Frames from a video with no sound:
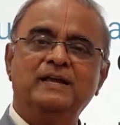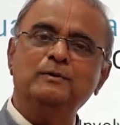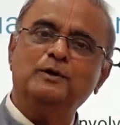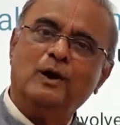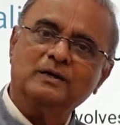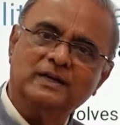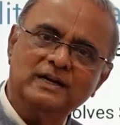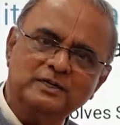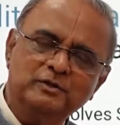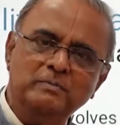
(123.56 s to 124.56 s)
I give
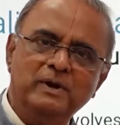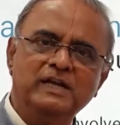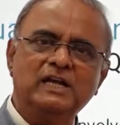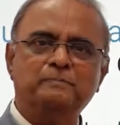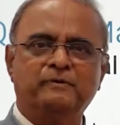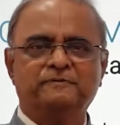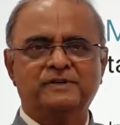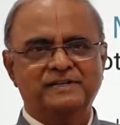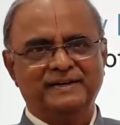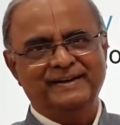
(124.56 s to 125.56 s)
doctors to the medical
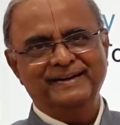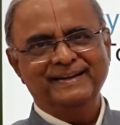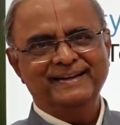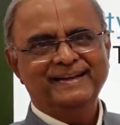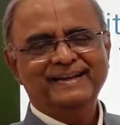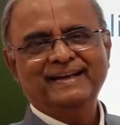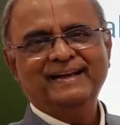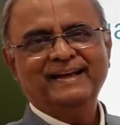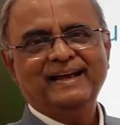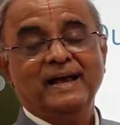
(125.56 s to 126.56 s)
profession.
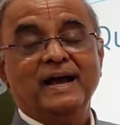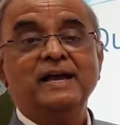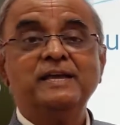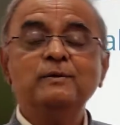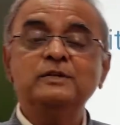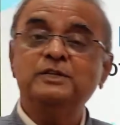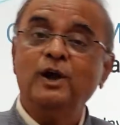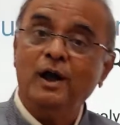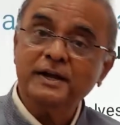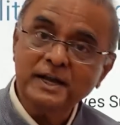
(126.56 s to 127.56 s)
I give
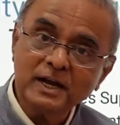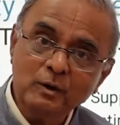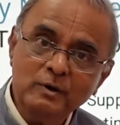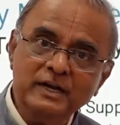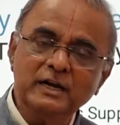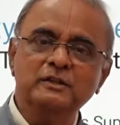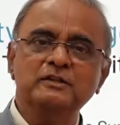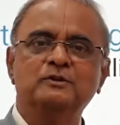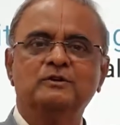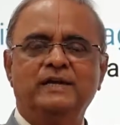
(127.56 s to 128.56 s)
chartered accountant to
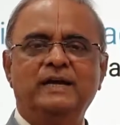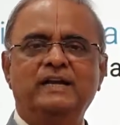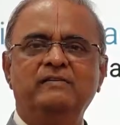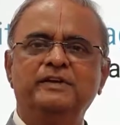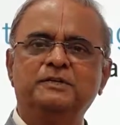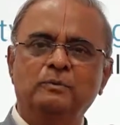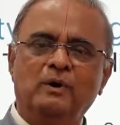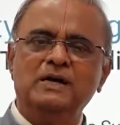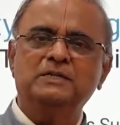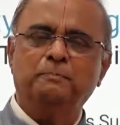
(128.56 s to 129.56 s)
the society which
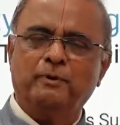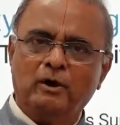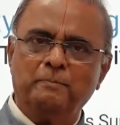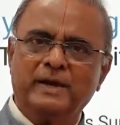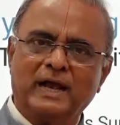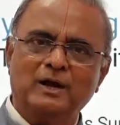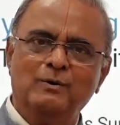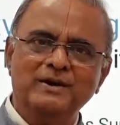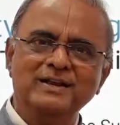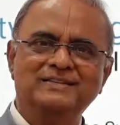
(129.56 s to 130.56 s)
wants proper
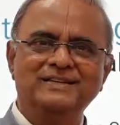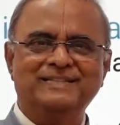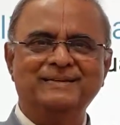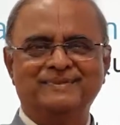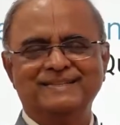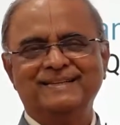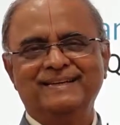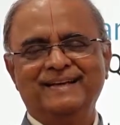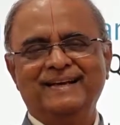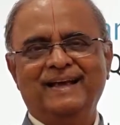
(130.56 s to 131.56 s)
accounting systems.
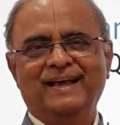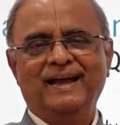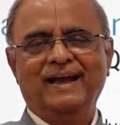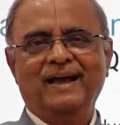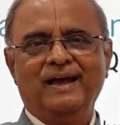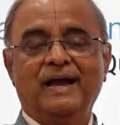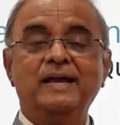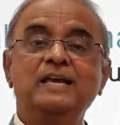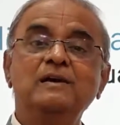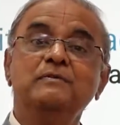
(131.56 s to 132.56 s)

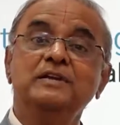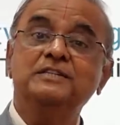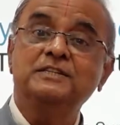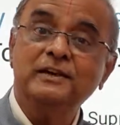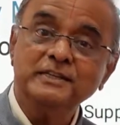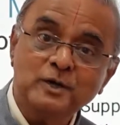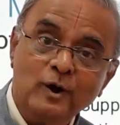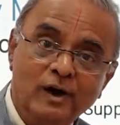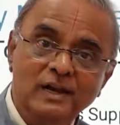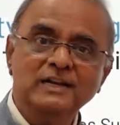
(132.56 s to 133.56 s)
I give research
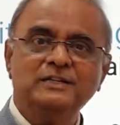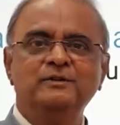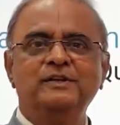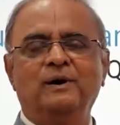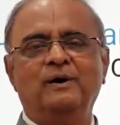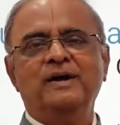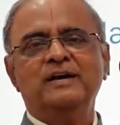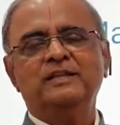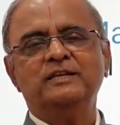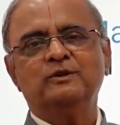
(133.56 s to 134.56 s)
scholars to
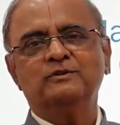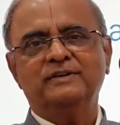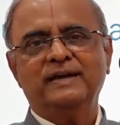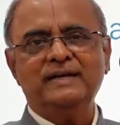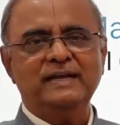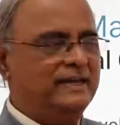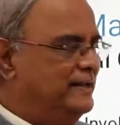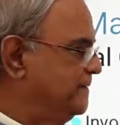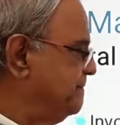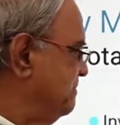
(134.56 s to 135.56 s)
the
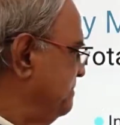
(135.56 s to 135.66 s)
society.